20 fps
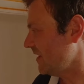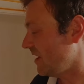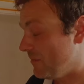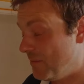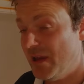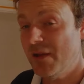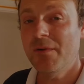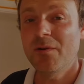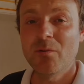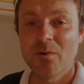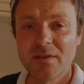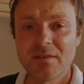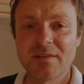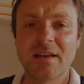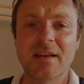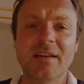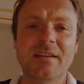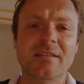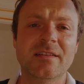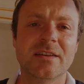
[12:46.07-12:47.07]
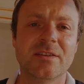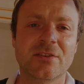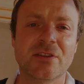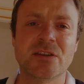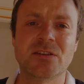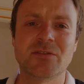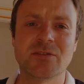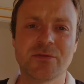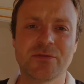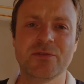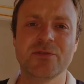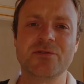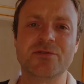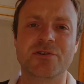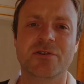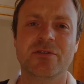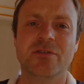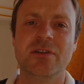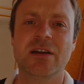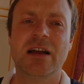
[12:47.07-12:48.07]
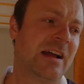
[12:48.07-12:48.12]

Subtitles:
Maybe one day in the future.